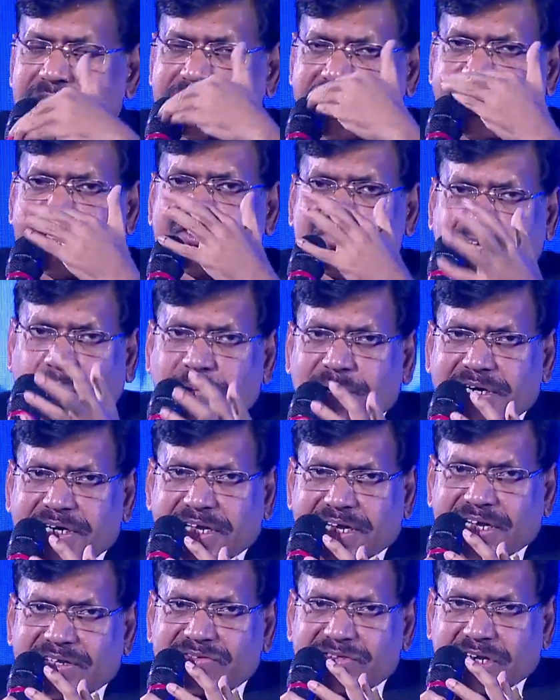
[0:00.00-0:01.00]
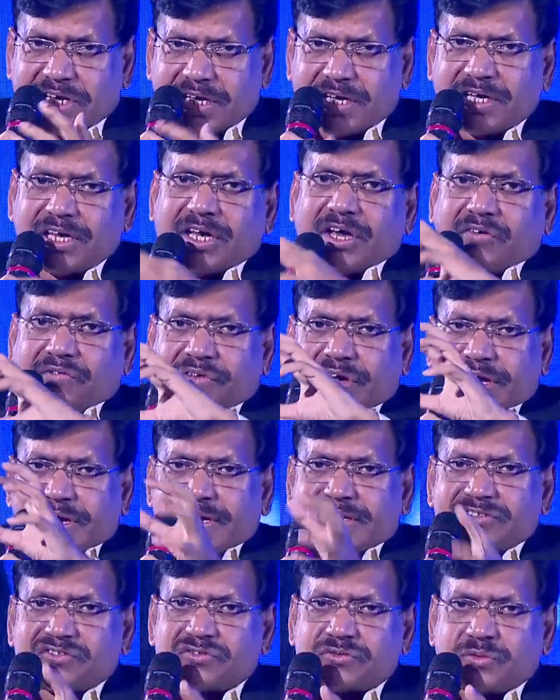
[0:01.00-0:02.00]
teach simultaneously
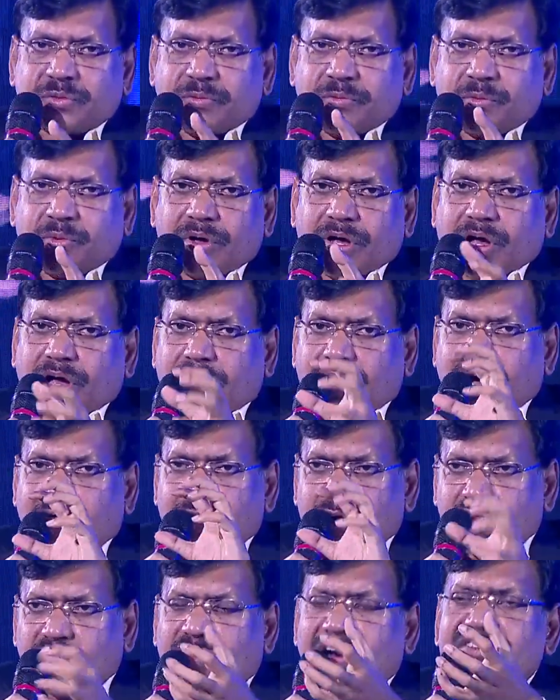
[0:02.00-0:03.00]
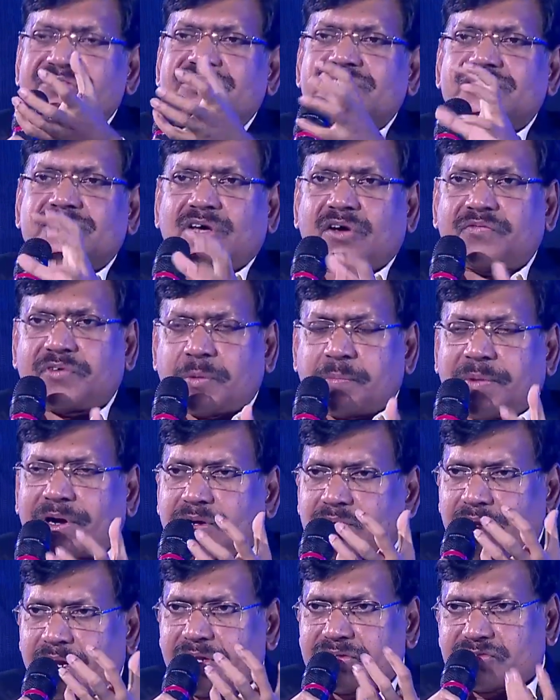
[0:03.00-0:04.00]
various nuances of a
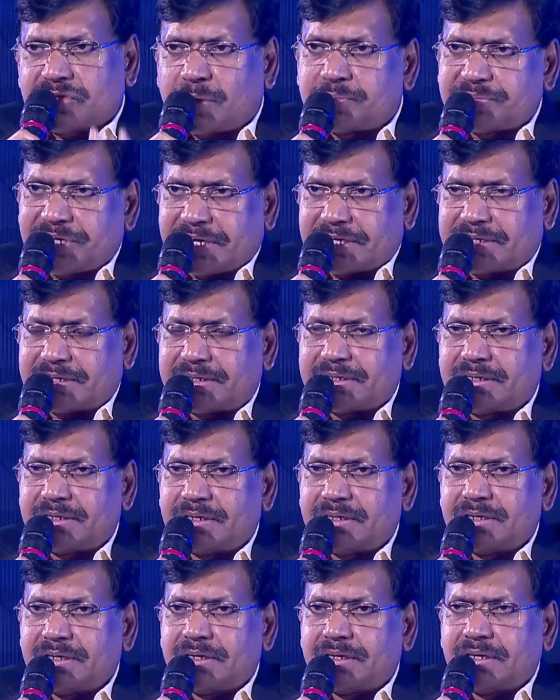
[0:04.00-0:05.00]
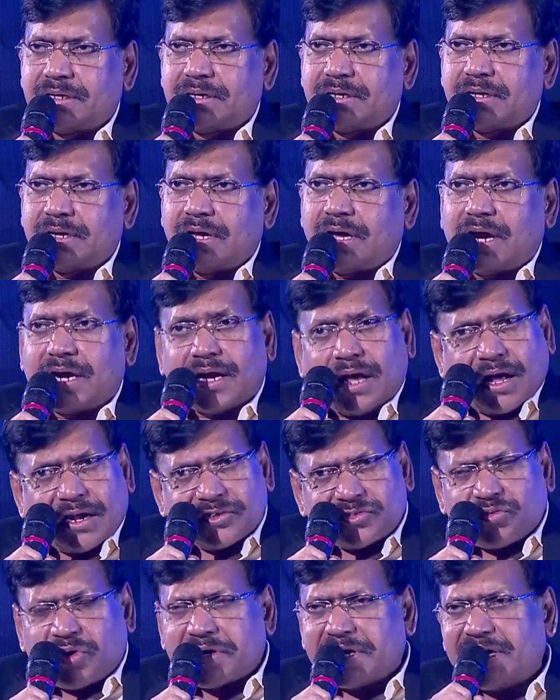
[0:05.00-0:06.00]
particular subject. And
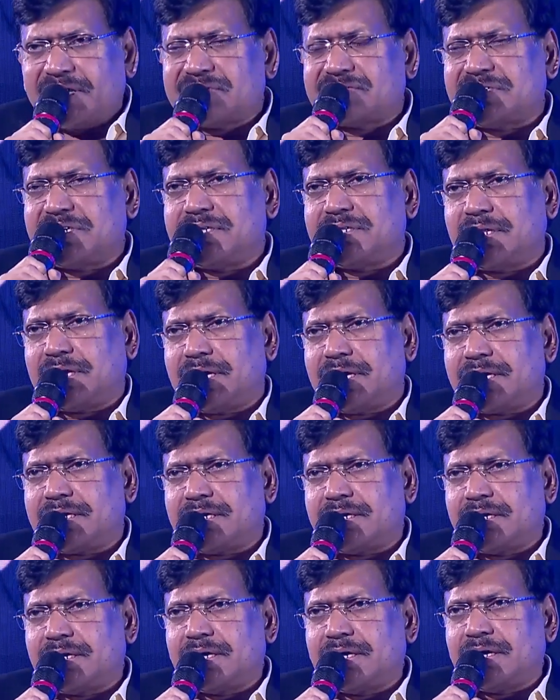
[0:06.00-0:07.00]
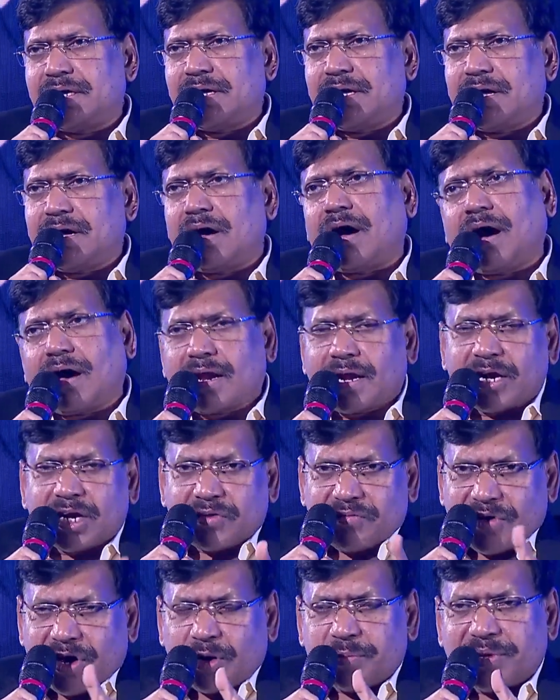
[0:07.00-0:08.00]
also I can see that already
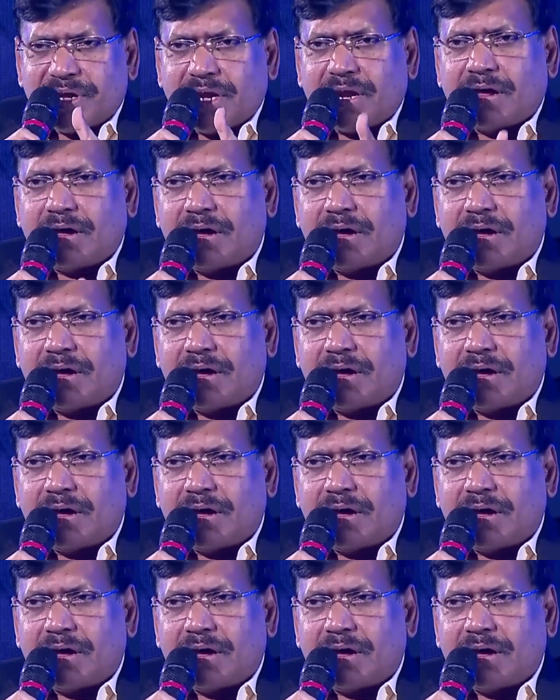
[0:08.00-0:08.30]
we have been